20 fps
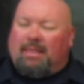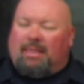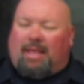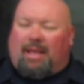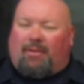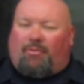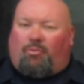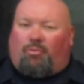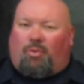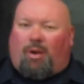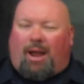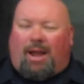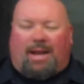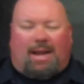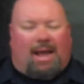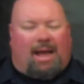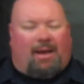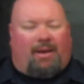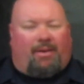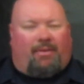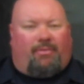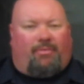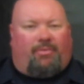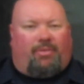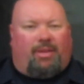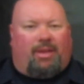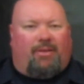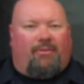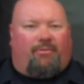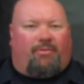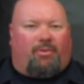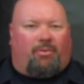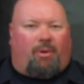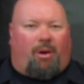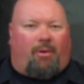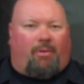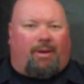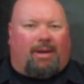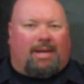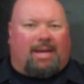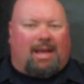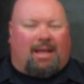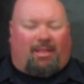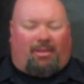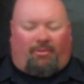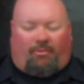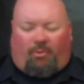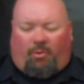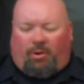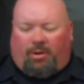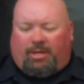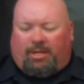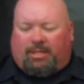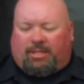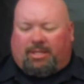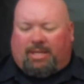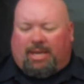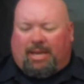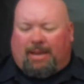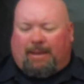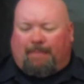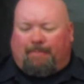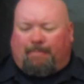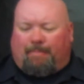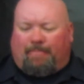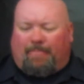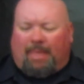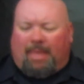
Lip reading: like right out of the Ferrari California team.